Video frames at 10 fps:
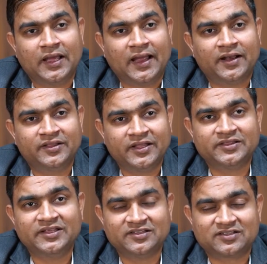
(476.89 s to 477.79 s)
and
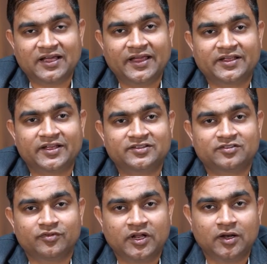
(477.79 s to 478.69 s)
then these
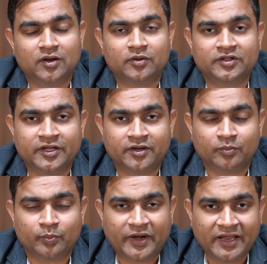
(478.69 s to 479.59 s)
lichens will
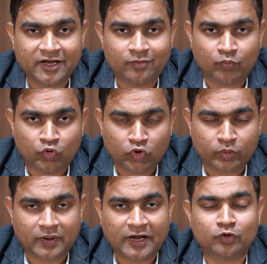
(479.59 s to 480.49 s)
then bring in more
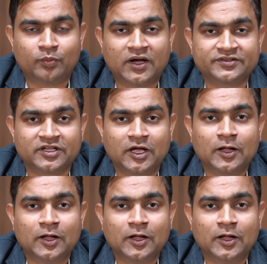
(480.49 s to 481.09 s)
biomass